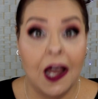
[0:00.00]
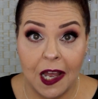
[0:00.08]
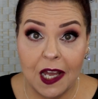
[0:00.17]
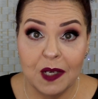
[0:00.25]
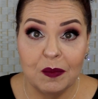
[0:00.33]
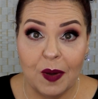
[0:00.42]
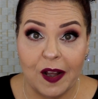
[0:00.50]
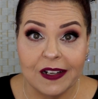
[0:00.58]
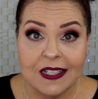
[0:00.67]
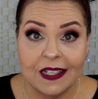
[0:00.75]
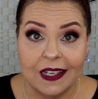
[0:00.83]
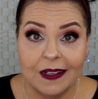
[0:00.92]

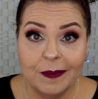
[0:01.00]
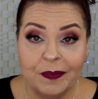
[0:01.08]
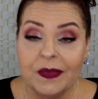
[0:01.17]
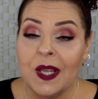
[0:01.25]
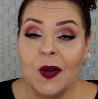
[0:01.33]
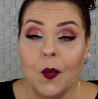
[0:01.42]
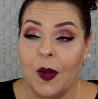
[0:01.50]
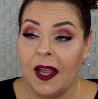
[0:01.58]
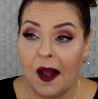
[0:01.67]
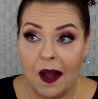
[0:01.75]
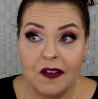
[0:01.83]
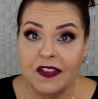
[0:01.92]
unboxing. We
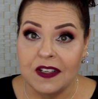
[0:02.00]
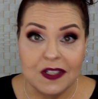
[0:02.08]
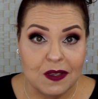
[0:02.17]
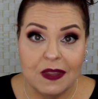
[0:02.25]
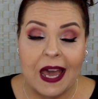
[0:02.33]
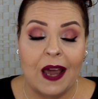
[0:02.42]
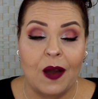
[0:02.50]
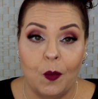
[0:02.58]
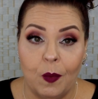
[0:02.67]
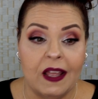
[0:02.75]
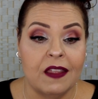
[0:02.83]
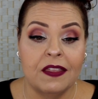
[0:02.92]
often do that
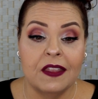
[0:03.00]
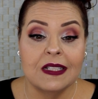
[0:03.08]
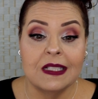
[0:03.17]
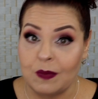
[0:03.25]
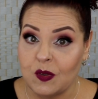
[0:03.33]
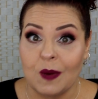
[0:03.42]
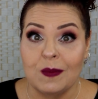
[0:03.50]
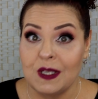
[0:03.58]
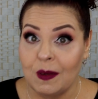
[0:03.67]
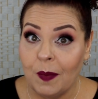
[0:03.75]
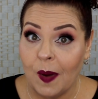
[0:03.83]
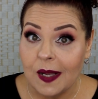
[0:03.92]
with
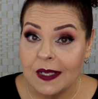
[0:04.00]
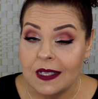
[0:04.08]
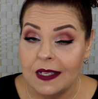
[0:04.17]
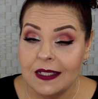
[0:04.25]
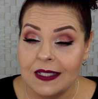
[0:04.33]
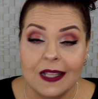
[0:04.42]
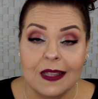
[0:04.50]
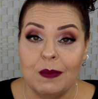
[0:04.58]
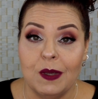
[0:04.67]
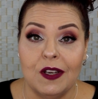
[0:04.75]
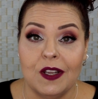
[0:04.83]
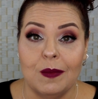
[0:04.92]
subscription boxes in the
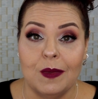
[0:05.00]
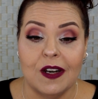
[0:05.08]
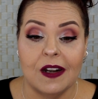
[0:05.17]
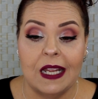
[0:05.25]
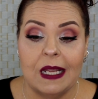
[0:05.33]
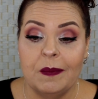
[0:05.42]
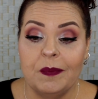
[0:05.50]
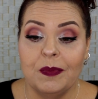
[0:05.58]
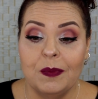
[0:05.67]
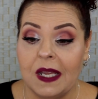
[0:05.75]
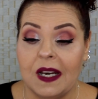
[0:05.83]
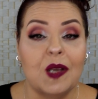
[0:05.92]
beauty community,
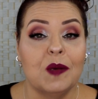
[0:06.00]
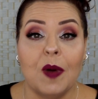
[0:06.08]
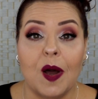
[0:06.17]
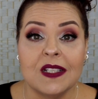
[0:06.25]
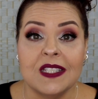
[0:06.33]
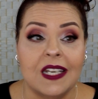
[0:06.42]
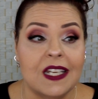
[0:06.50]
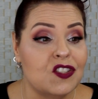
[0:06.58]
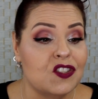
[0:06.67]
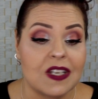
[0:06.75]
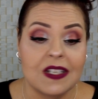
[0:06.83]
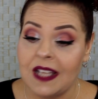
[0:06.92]
but unboxing is
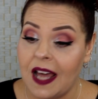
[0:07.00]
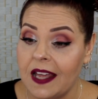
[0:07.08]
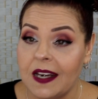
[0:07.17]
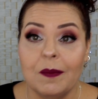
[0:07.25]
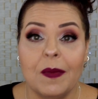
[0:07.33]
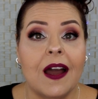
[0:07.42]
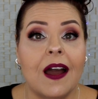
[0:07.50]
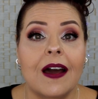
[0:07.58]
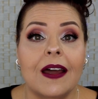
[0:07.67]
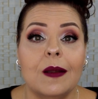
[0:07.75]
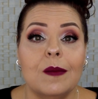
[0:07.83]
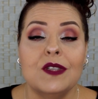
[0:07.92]
just item by
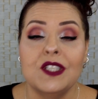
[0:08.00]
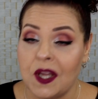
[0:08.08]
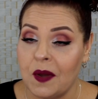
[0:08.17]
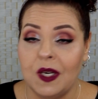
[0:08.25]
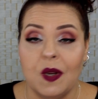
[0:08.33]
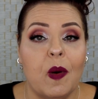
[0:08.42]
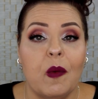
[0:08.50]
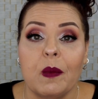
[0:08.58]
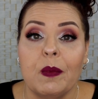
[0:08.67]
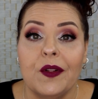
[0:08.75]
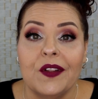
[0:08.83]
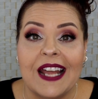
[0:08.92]
item showing you what we're
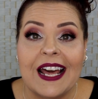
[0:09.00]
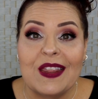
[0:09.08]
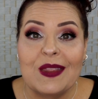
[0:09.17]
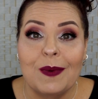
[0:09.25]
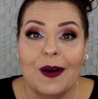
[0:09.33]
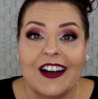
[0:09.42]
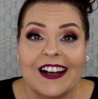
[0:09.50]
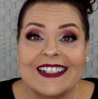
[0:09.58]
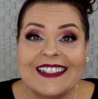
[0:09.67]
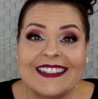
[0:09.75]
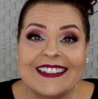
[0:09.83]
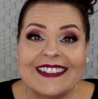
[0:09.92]
pulling out of the
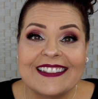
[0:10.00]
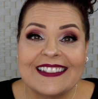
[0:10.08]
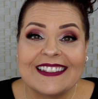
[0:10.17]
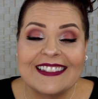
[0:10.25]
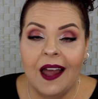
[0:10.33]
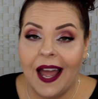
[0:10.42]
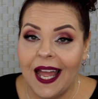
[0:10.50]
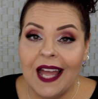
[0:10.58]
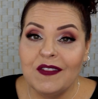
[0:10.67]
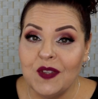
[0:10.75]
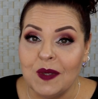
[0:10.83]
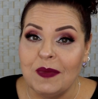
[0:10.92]
box. I
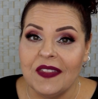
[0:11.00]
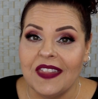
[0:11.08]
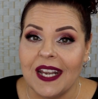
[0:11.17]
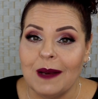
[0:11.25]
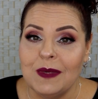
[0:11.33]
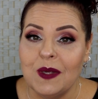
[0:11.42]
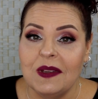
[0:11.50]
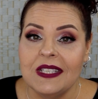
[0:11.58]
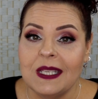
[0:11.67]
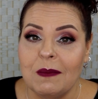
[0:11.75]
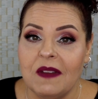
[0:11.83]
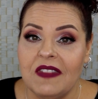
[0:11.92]
have to admit that I'm doing
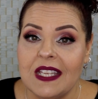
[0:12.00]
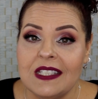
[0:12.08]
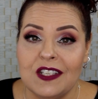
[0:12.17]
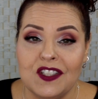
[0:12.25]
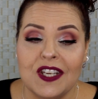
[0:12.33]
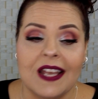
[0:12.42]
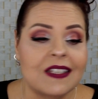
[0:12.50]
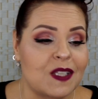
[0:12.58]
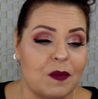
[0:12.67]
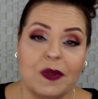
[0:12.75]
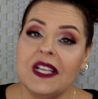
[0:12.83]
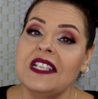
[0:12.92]
some of this in jest,
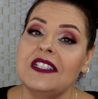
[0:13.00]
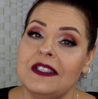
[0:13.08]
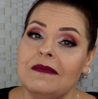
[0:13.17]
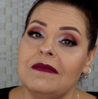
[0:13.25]
so please